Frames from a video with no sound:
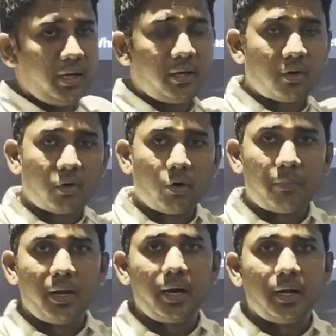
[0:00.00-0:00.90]
three
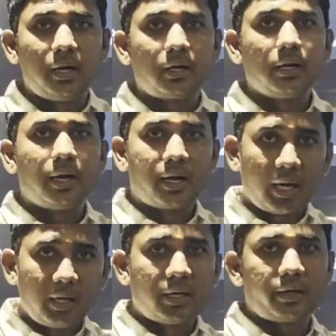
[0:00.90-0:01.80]
coplanar
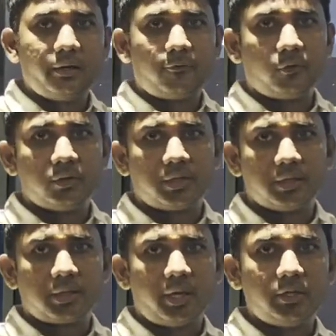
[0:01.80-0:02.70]
concurrent forces,